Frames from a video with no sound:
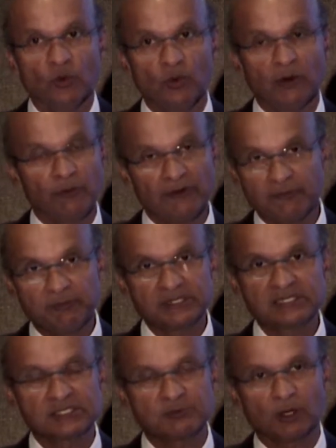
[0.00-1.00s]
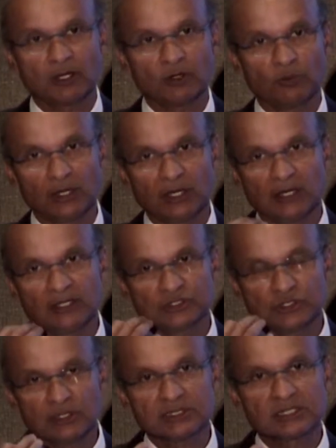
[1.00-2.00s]
We have a business model where an
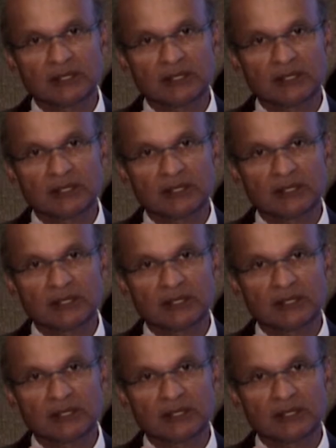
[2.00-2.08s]
insurance